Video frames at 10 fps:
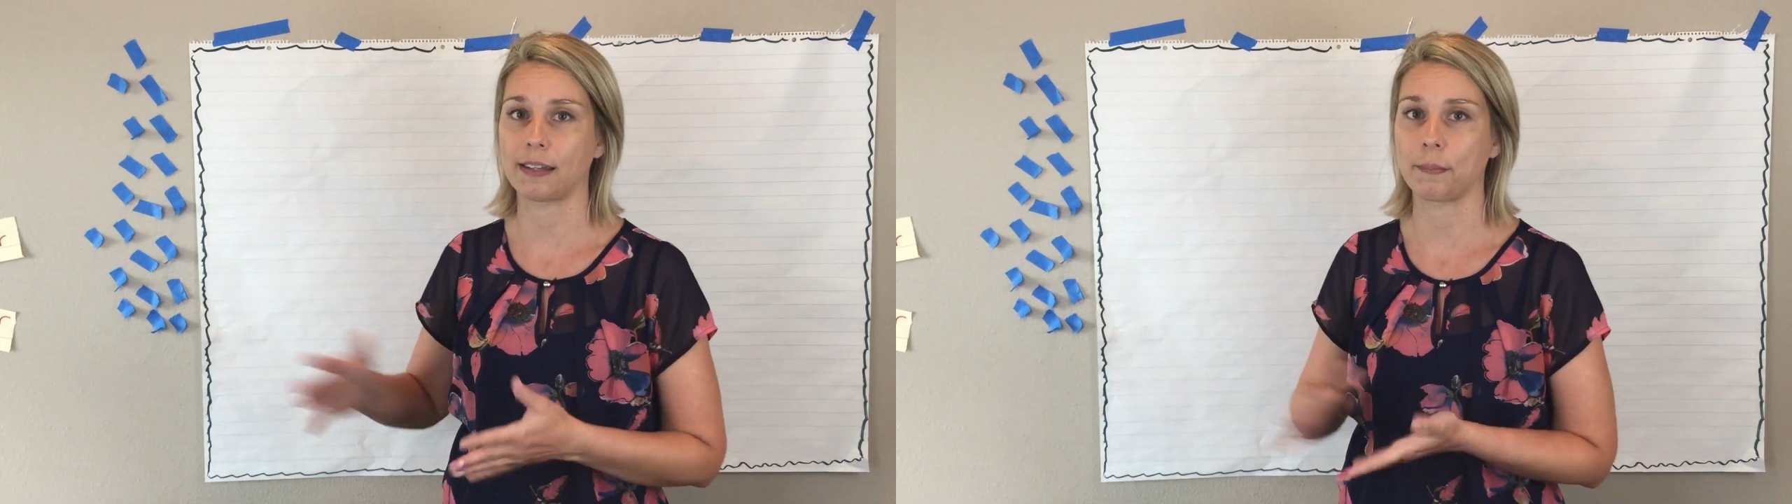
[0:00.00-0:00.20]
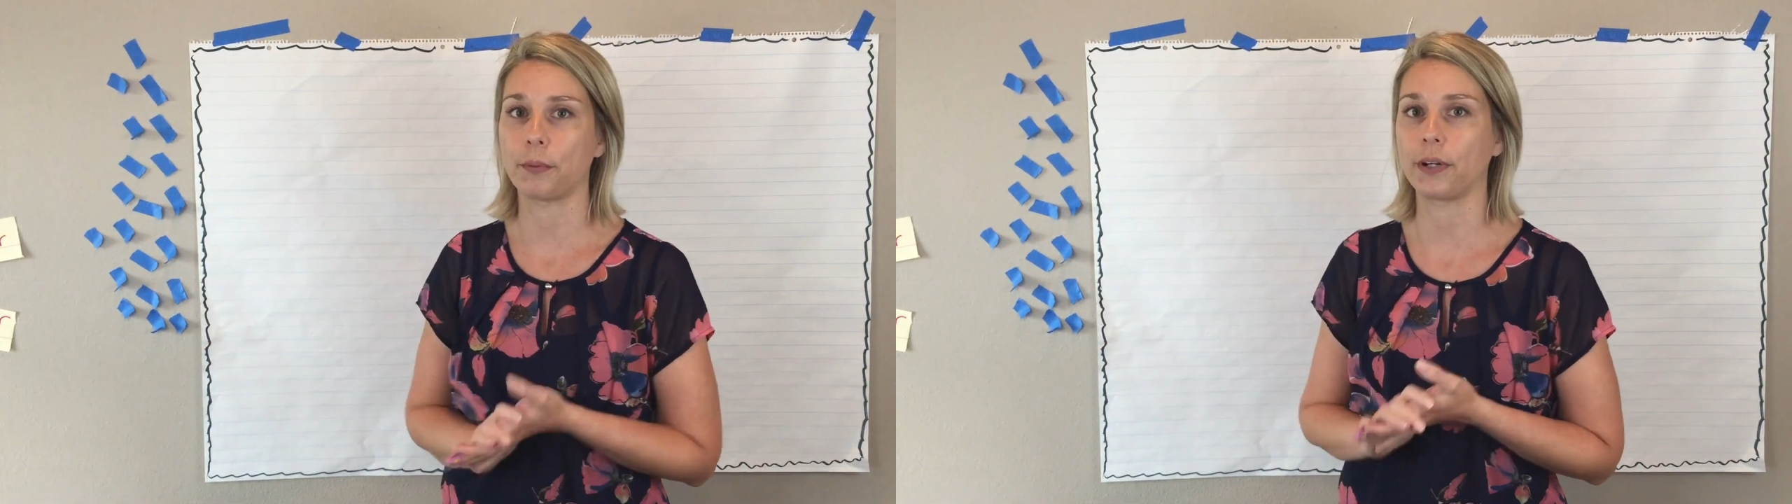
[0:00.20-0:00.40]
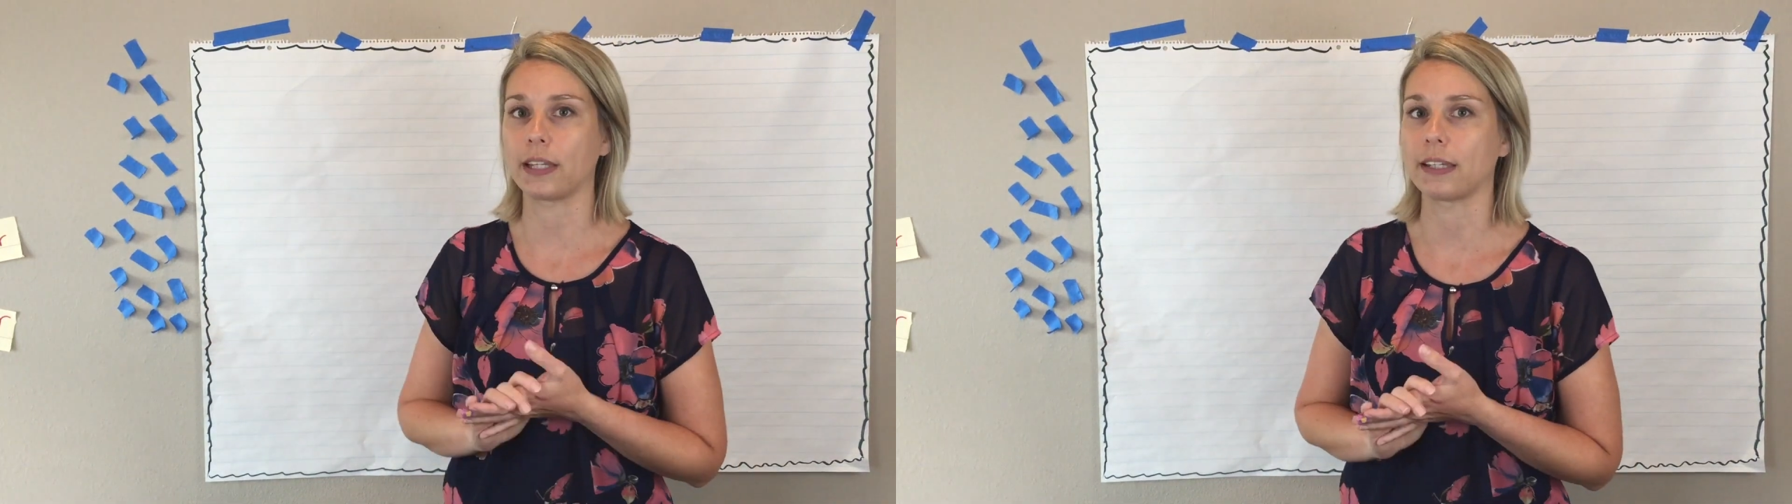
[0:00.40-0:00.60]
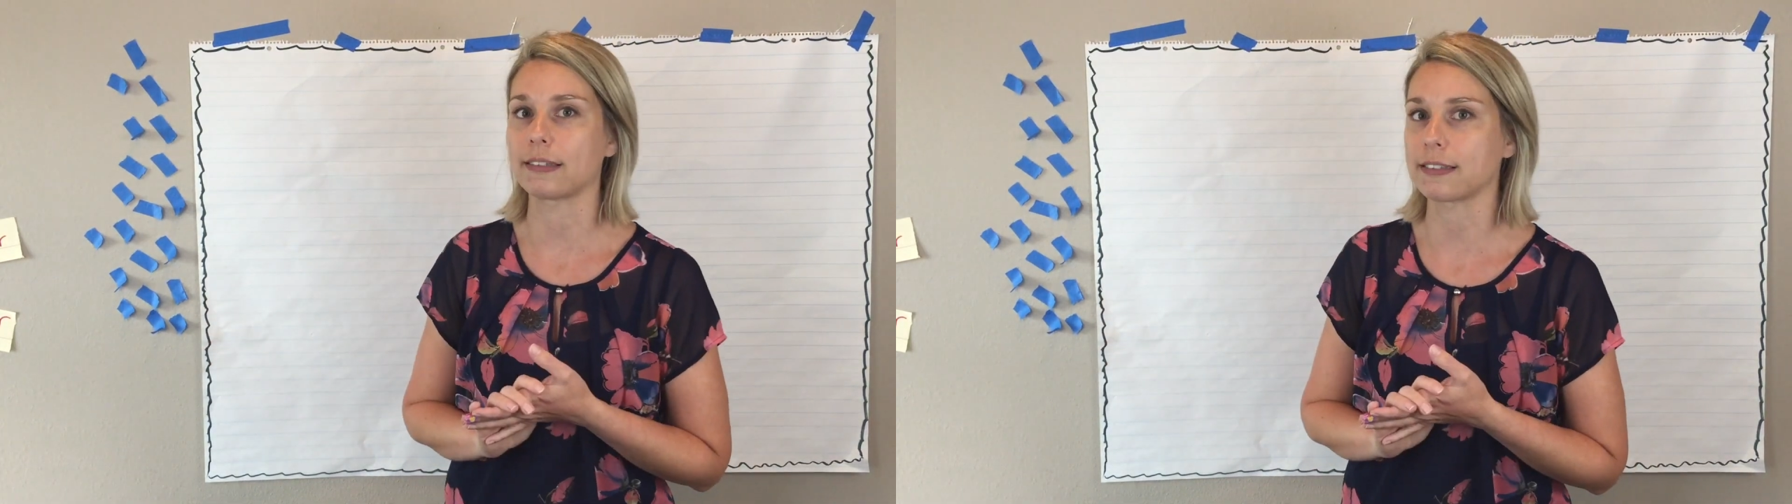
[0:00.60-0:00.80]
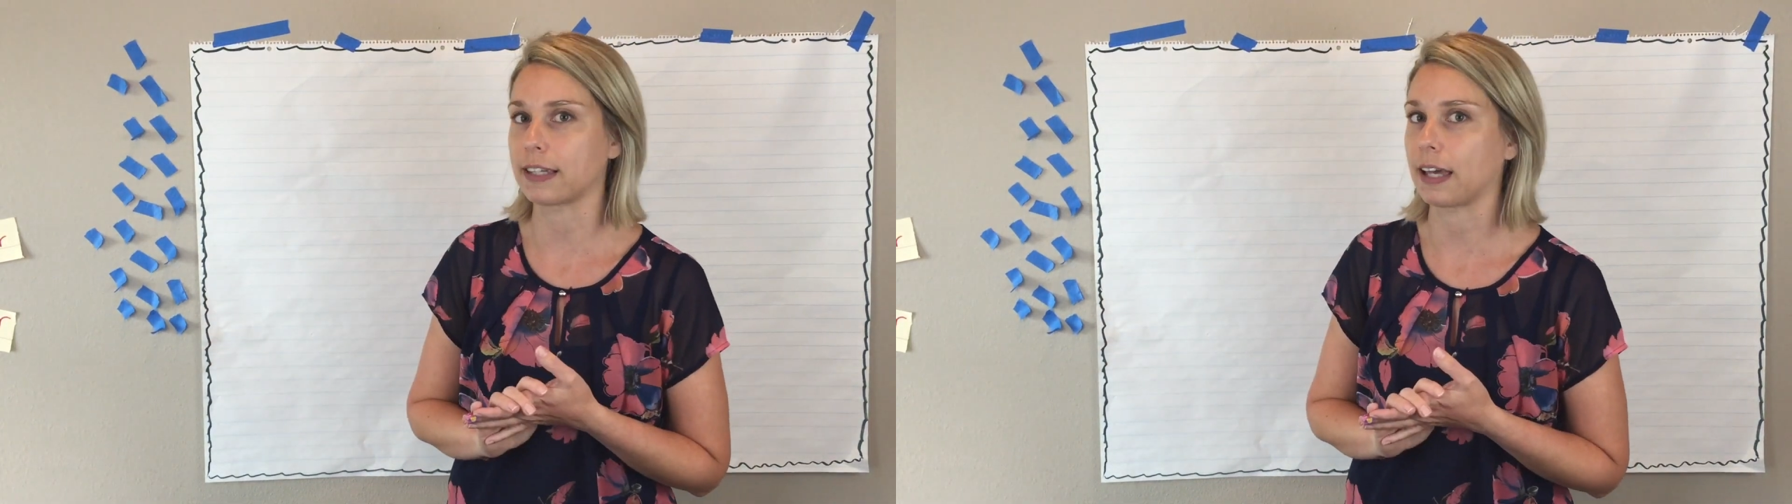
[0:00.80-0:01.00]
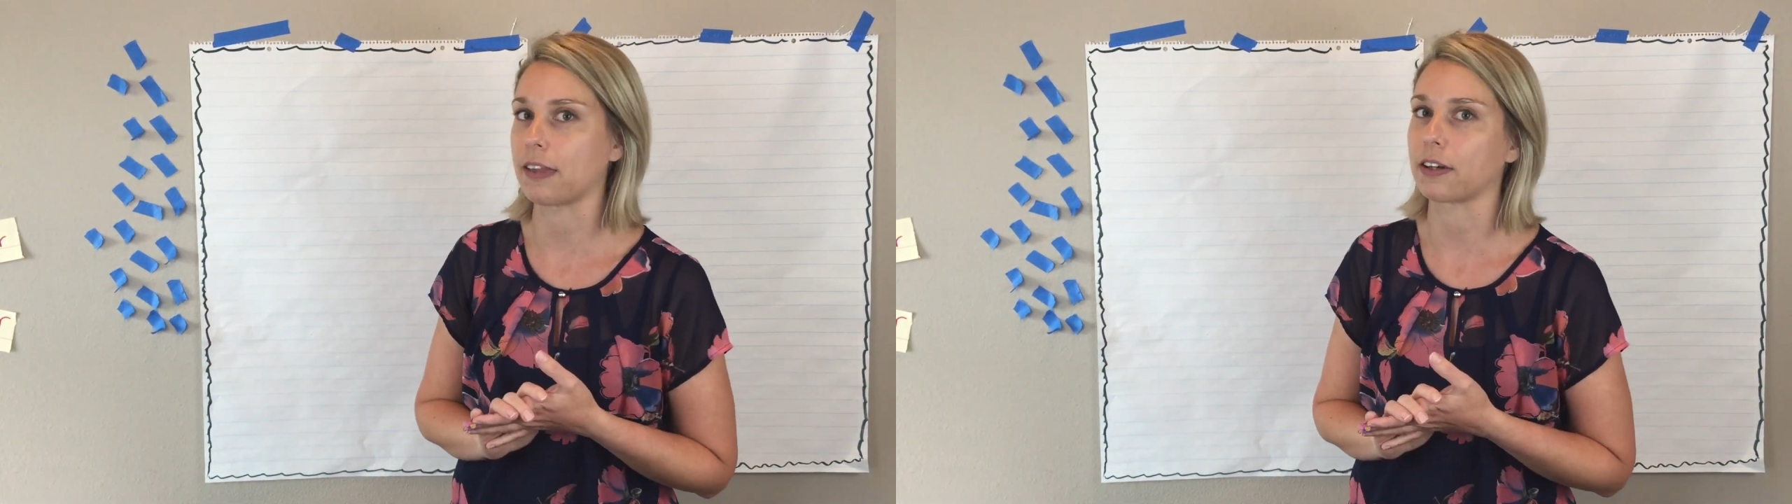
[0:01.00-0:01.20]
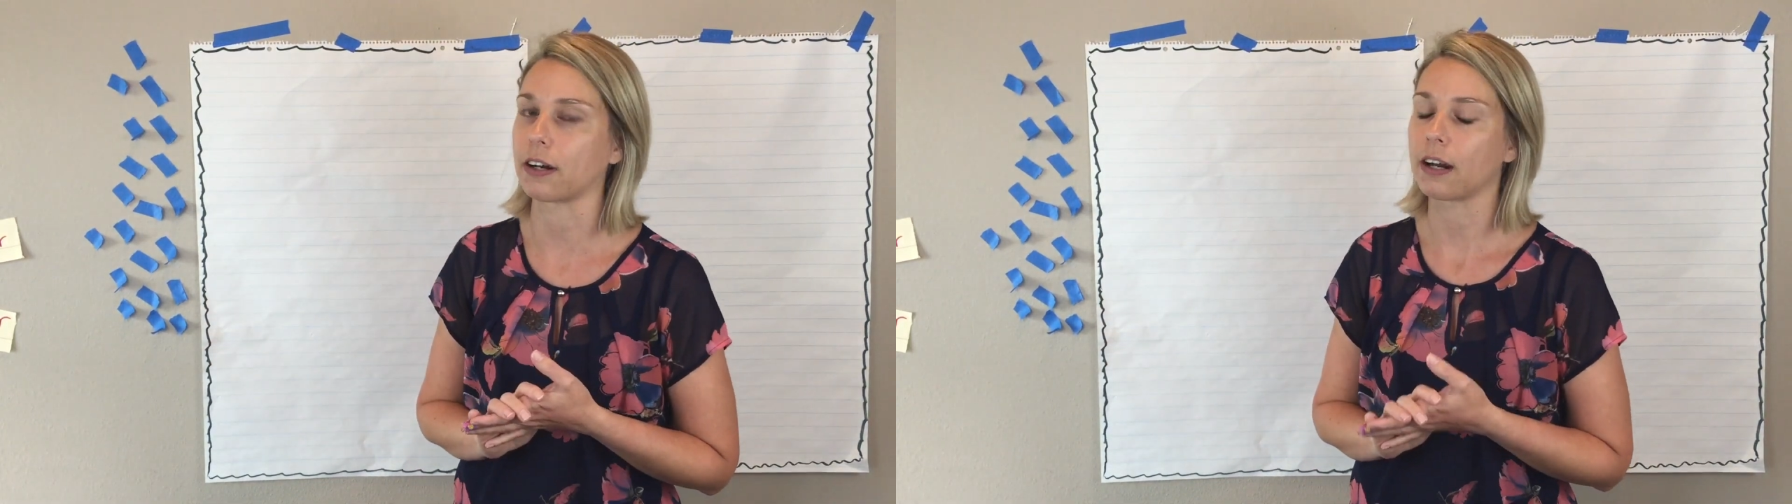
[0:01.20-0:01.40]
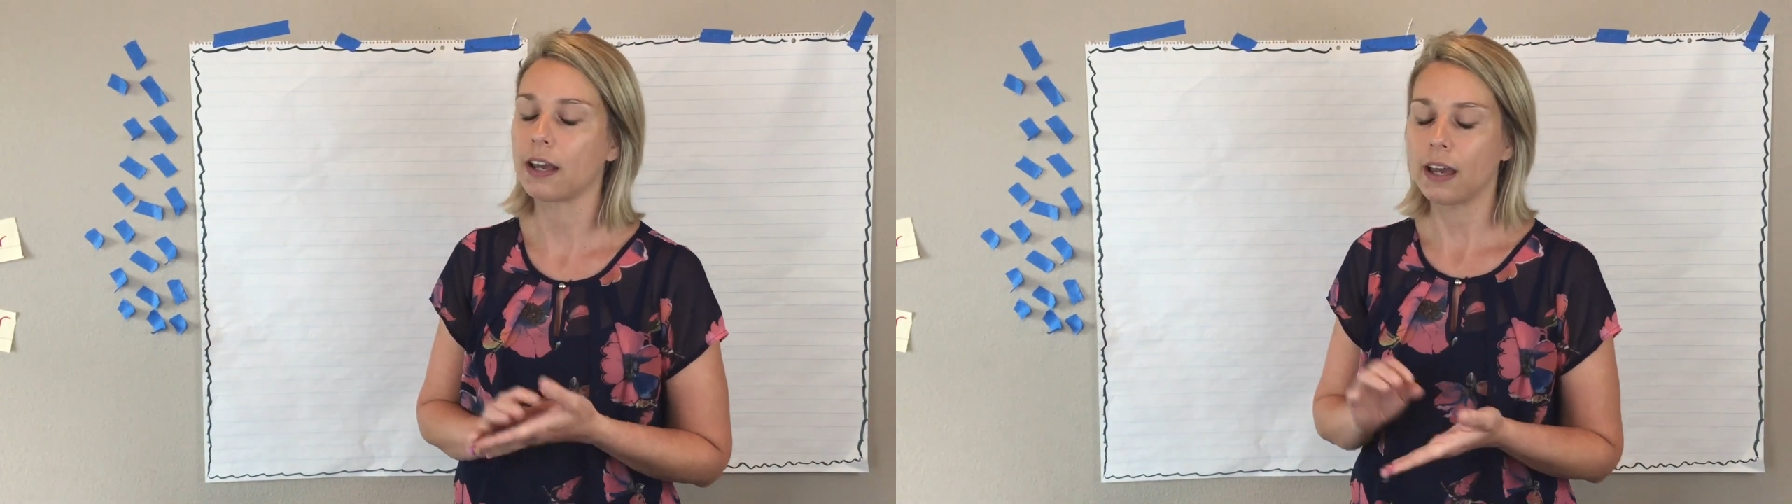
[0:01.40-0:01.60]
I'm putting these
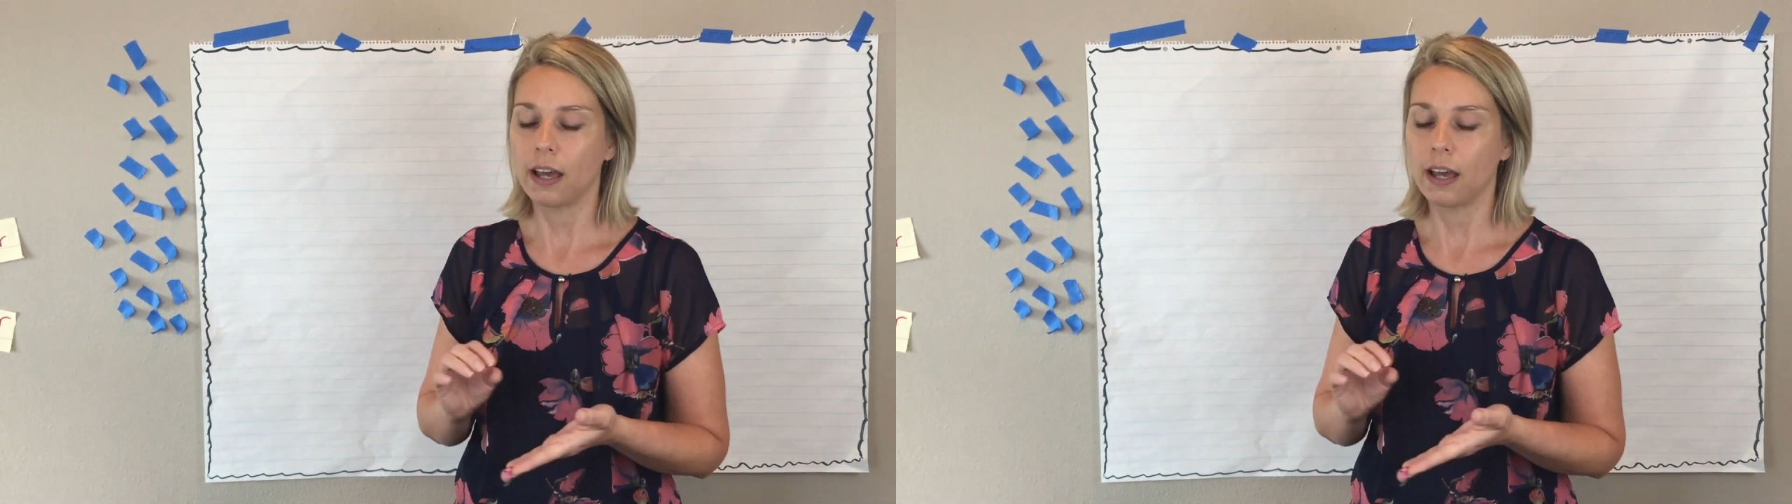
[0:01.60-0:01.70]
together.